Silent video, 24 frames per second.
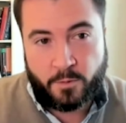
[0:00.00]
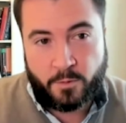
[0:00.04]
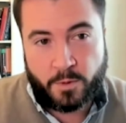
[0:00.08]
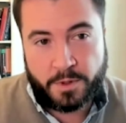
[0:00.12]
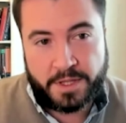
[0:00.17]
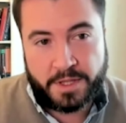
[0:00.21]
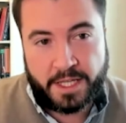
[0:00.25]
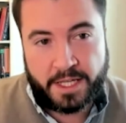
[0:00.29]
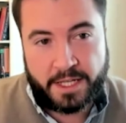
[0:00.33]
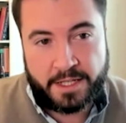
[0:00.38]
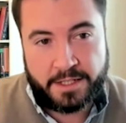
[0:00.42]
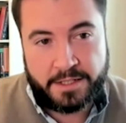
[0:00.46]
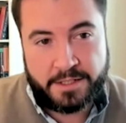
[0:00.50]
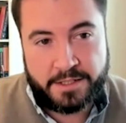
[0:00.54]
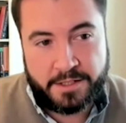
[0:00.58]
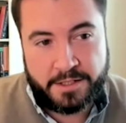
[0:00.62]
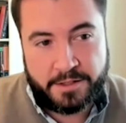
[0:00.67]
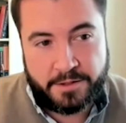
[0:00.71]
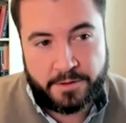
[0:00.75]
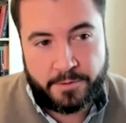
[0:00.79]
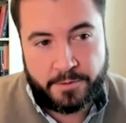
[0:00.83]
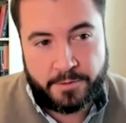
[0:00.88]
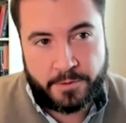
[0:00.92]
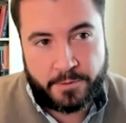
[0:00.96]
what they can
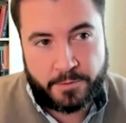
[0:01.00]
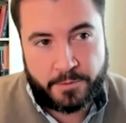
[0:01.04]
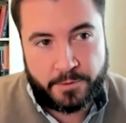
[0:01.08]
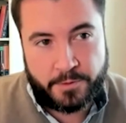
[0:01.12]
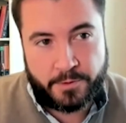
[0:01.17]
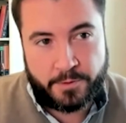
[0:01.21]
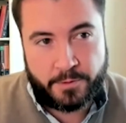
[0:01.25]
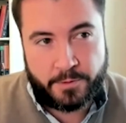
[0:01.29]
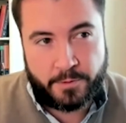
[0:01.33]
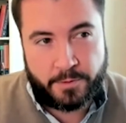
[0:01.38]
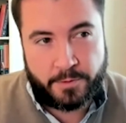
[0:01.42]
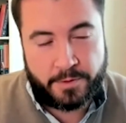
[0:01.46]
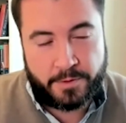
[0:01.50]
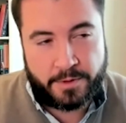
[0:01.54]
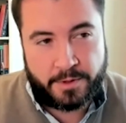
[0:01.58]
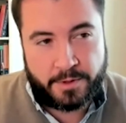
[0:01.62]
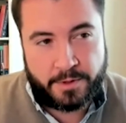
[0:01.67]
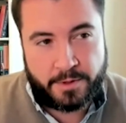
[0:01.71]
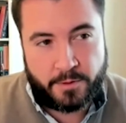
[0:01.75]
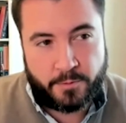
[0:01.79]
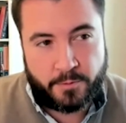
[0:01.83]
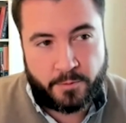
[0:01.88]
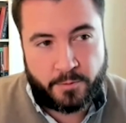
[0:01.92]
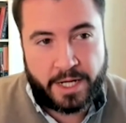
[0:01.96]
do through
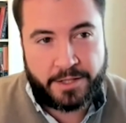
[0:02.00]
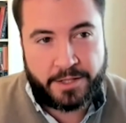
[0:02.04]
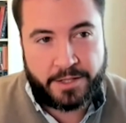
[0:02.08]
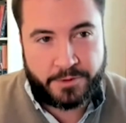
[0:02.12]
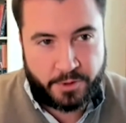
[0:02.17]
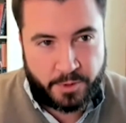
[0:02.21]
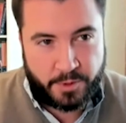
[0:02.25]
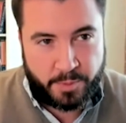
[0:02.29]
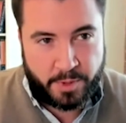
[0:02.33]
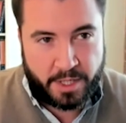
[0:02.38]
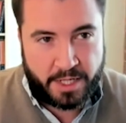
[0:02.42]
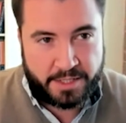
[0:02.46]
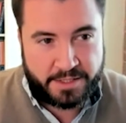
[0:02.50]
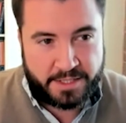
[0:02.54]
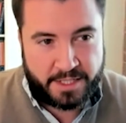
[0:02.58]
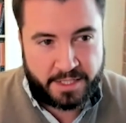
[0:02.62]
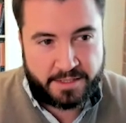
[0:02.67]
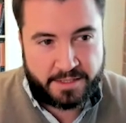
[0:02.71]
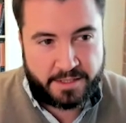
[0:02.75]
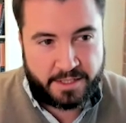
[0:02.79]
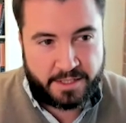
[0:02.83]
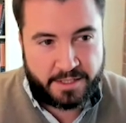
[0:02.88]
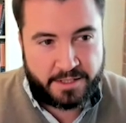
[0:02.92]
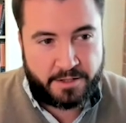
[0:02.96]
the regulatory
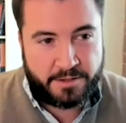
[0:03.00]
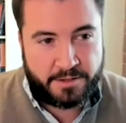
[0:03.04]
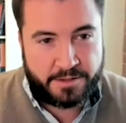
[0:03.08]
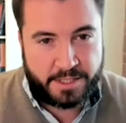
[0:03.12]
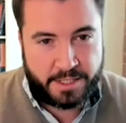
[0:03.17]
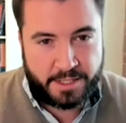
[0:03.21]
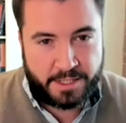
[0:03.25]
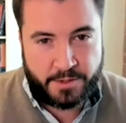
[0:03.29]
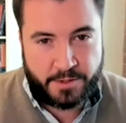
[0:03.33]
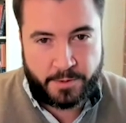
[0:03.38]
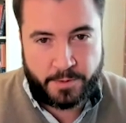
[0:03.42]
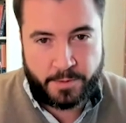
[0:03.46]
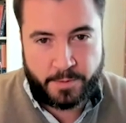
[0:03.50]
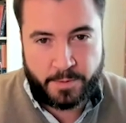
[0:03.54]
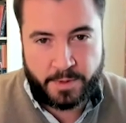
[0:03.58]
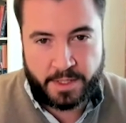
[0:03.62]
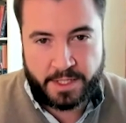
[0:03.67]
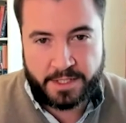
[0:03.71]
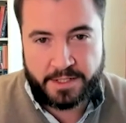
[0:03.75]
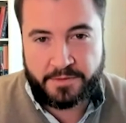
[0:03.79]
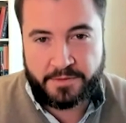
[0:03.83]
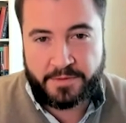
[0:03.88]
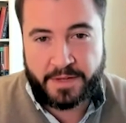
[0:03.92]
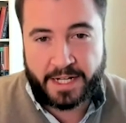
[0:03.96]
process, it turns into
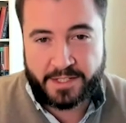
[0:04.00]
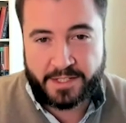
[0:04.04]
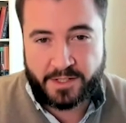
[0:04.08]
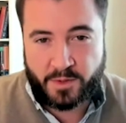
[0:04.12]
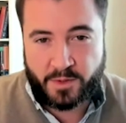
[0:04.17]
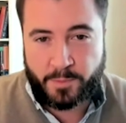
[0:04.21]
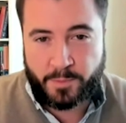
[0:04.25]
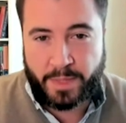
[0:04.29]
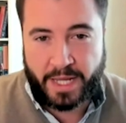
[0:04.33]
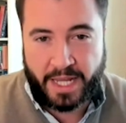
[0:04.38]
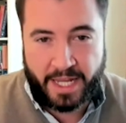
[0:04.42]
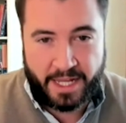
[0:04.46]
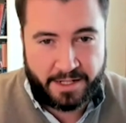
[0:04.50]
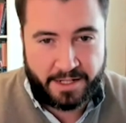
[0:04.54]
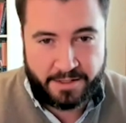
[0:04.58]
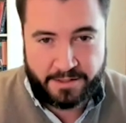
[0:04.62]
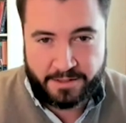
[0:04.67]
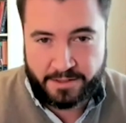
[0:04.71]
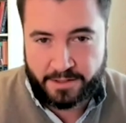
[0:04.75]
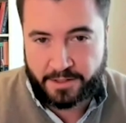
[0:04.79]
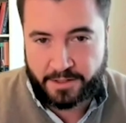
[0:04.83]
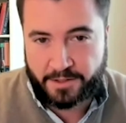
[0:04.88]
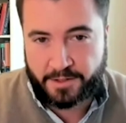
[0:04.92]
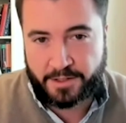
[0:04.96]
a de facto
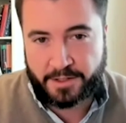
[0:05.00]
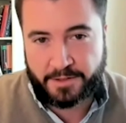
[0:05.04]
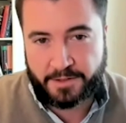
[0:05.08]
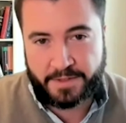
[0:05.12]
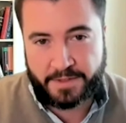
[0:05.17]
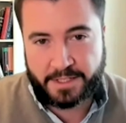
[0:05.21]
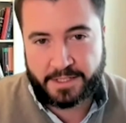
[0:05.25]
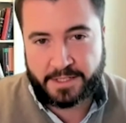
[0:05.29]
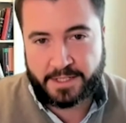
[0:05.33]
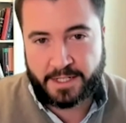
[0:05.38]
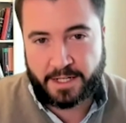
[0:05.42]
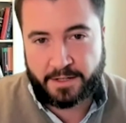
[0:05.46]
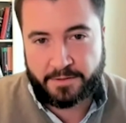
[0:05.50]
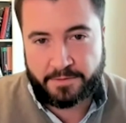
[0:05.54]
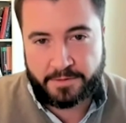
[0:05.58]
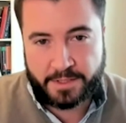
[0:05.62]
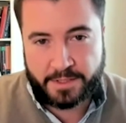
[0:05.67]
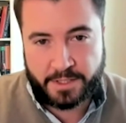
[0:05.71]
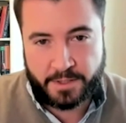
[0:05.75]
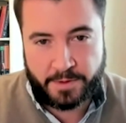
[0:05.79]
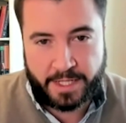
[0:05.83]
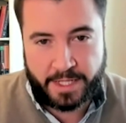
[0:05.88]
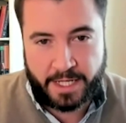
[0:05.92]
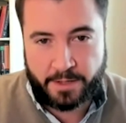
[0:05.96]
ban on all of this stuff.
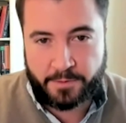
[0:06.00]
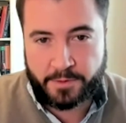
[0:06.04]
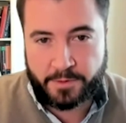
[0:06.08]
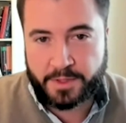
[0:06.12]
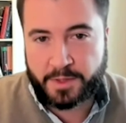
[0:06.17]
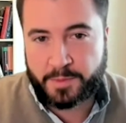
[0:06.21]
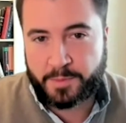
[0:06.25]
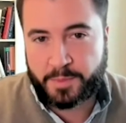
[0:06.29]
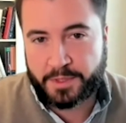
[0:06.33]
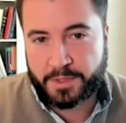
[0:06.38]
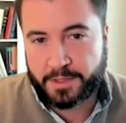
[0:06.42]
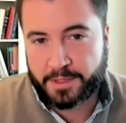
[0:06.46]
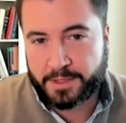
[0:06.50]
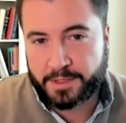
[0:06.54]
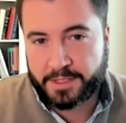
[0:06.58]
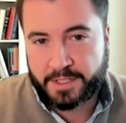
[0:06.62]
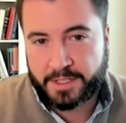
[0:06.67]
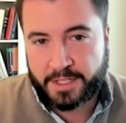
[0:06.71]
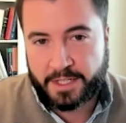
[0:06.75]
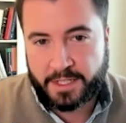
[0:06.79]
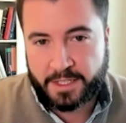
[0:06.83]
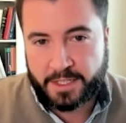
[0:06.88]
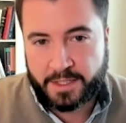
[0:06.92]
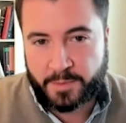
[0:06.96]
So we can't really
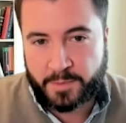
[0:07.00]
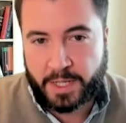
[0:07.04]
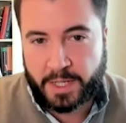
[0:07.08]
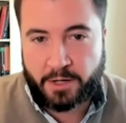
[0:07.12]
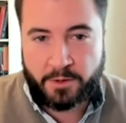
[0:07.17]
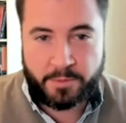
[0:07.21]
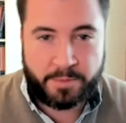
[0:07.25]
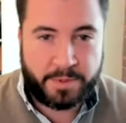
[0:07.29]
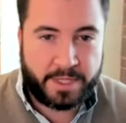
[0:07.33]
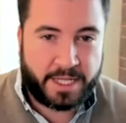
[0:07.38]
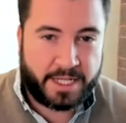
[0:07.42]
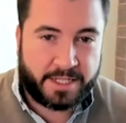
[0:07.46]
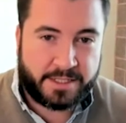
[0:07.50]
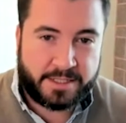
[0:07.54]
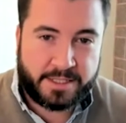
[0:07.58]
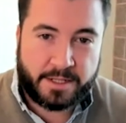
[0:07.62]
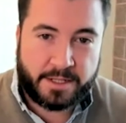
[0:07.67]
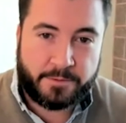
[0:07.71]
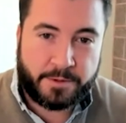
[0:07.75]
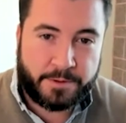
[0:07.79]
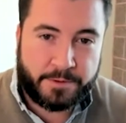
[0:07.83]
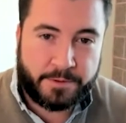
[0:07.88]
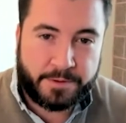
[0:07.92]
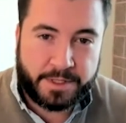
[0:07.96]
build the power plants
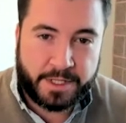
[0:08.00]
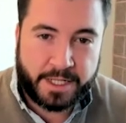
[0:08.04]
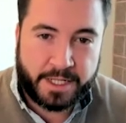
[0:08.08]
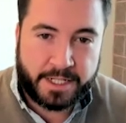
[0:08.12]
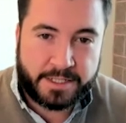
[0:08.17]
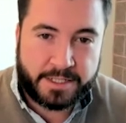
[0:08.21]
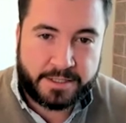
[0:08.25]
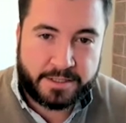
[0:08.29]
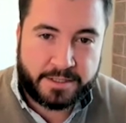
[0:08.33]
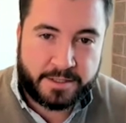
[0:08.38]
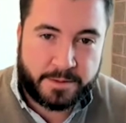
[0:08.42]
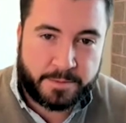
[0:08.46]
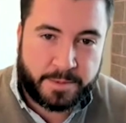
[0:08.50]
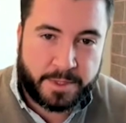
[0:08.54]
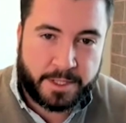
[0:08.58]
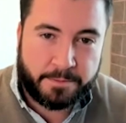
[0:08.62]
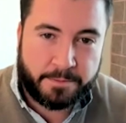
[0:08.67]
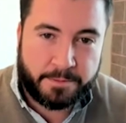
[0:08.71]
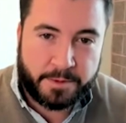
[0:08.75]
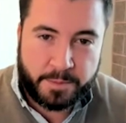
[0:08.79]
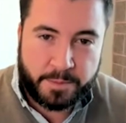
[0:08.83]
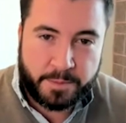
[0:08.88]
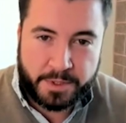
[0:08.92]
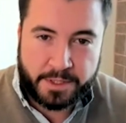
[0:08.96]
that we would like to be
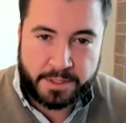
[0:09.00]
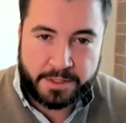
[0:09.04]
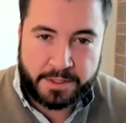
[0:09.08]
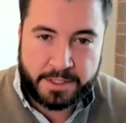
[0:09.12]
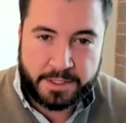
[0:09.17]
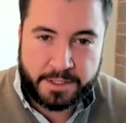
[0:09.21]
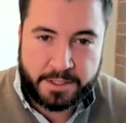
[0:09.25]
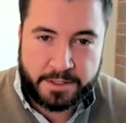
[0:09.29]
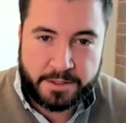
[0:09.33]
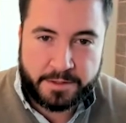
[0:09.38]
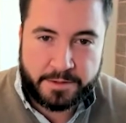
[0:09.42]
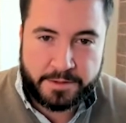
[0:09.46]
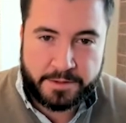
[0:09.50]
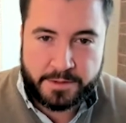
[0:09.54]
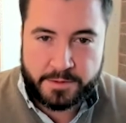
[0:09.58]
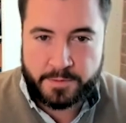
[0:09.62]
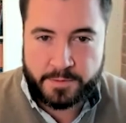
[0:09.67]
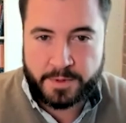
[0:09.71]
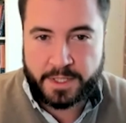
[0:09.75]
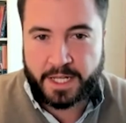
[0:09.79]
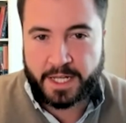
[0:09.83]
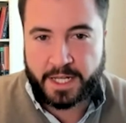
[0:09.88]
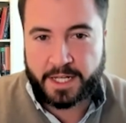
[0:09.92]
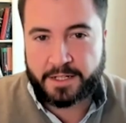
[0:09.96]
able to build and
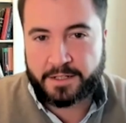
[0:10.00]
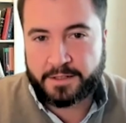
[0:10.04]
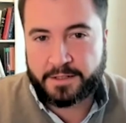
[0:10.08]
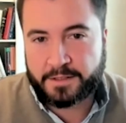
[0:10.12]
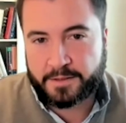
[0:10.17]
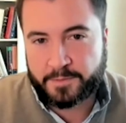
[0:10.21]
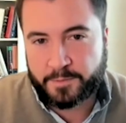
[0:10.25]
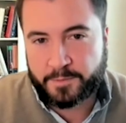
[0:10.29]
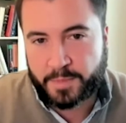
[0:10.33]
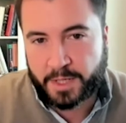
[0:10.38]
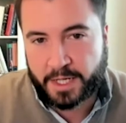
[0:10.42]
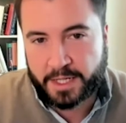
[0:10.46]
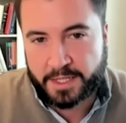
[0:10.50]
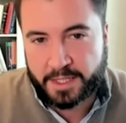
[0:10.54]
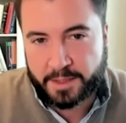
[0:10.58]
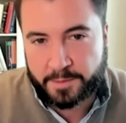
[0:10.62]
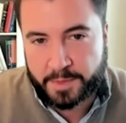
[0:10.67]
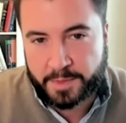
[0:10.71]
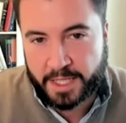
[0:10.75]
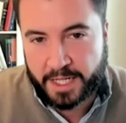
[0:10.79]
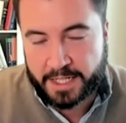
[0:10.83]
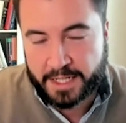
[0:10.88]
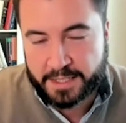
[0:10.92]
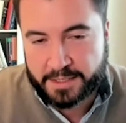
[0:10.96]
use. We can't buy the
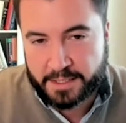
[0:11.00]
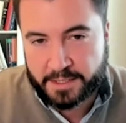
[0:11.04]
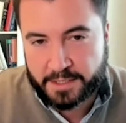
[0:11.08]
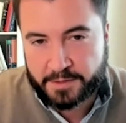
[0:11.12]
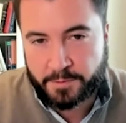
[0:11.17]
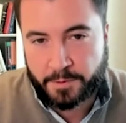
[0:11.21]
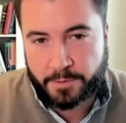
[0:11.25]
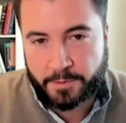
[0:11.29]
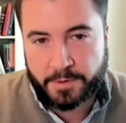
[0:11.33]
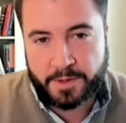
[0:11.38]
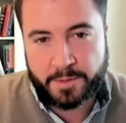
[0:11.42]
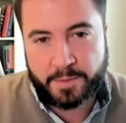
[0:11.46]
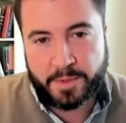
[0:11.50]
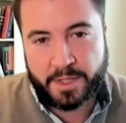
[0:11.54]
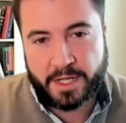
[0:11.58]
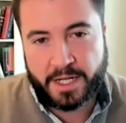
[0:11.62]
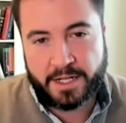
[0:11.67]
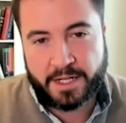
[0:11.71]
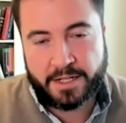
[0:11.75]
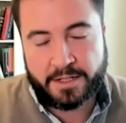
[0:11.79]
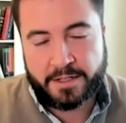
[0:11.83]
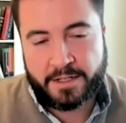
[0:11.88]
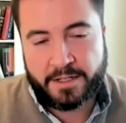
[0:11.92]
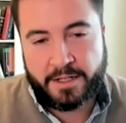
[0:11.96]
appliances we want to
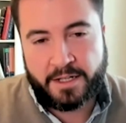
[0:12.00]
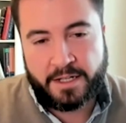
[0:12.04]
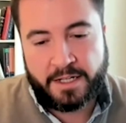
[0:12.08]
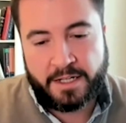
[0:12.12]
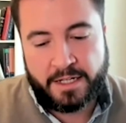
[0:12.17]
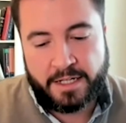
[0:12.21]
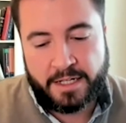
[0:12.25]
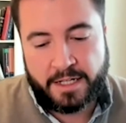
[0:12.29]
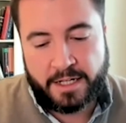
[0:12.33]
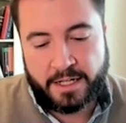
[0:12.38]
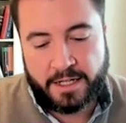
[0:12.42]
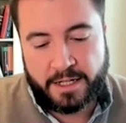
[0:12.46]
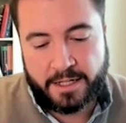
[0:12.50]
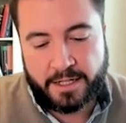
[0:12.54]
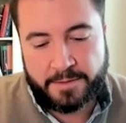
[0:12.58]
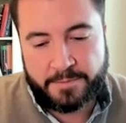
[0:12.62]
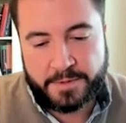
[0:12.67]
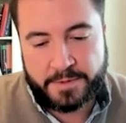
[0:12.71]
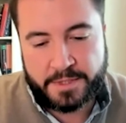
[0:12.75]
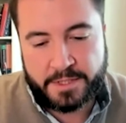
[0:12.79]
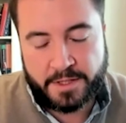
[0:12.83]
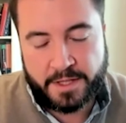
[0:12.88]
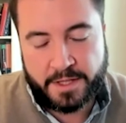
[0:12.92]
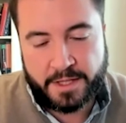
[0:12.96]
buy.
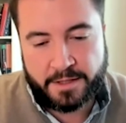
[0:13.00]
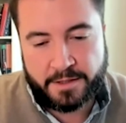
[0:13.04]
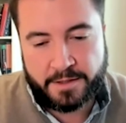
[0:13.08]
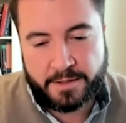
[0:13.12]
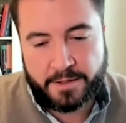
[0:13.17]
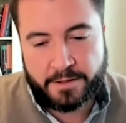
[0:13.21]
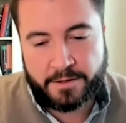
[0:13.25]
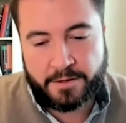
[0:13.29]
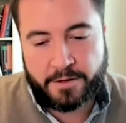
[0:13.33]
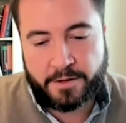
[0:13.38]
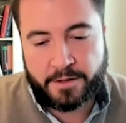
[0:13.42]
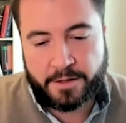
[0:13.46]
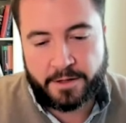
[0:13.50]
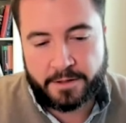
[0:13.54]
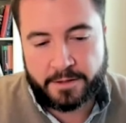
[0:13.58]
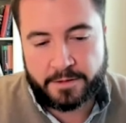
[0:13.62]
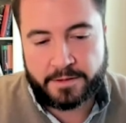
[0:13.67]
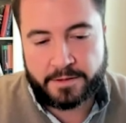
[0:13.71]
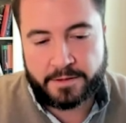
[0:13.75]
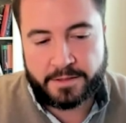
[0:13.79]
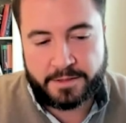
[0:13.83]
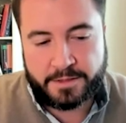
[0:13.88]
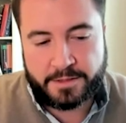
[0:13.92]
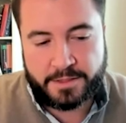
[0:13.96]
Uh, so th- there
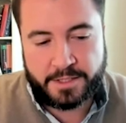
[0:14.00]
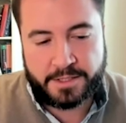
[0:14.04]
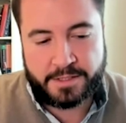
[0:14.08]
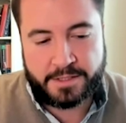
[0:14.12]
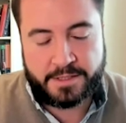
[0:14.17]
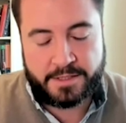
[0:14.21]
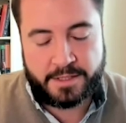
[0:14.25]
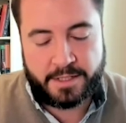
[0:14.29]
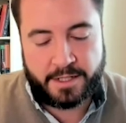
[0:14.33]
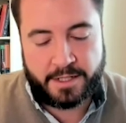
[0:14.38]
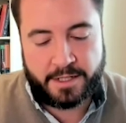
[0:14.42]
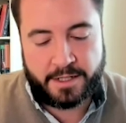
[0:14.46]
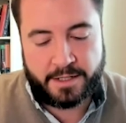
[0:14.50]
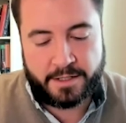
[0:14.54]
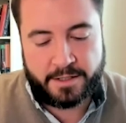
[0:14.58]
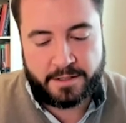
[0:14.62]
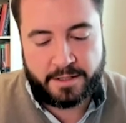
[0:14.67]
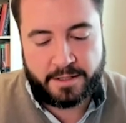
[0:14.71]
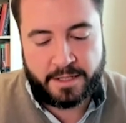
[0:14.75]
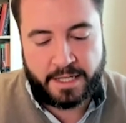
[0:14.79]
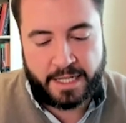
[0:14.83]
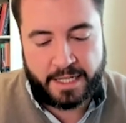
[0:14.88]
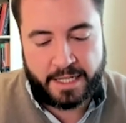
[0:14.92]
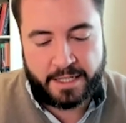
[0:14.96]
are just, uh,